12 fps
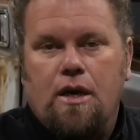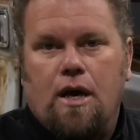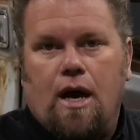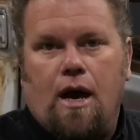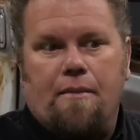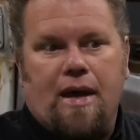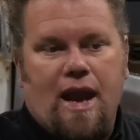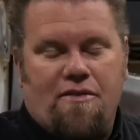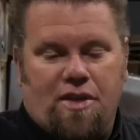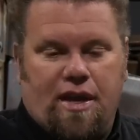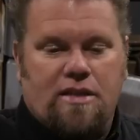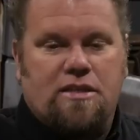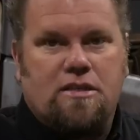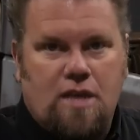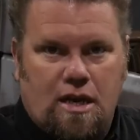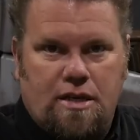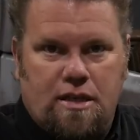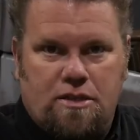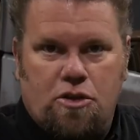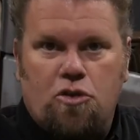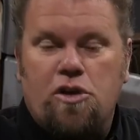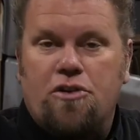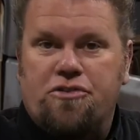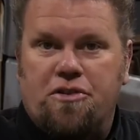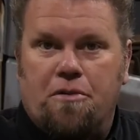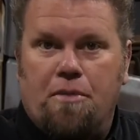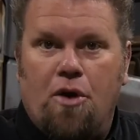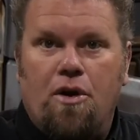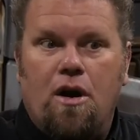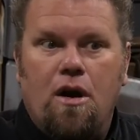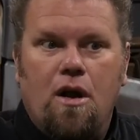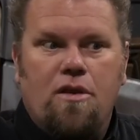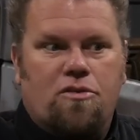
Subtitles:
and everything gets sucked in so close to the motor,